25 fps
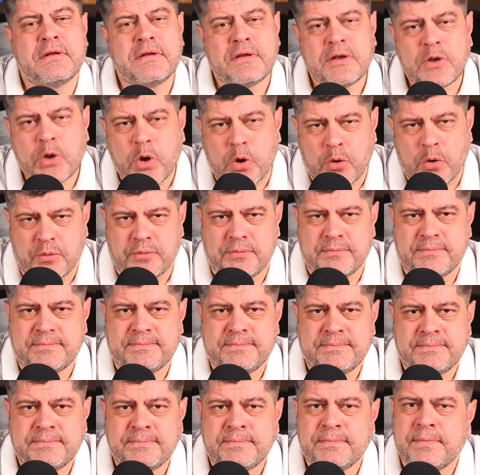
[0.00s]
No,
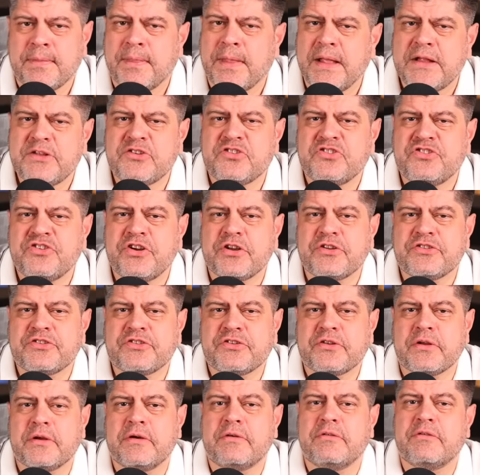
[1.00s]
that's
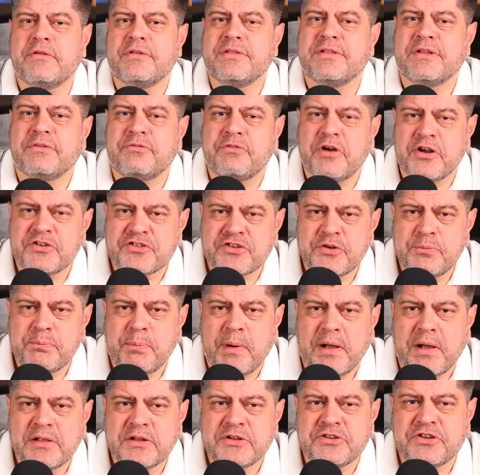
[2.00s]
just the Russian
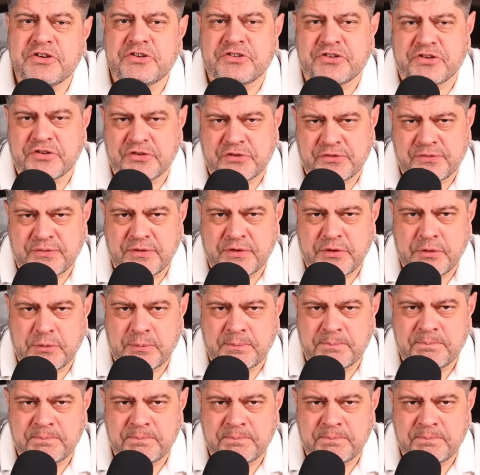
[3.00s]
politicians for you.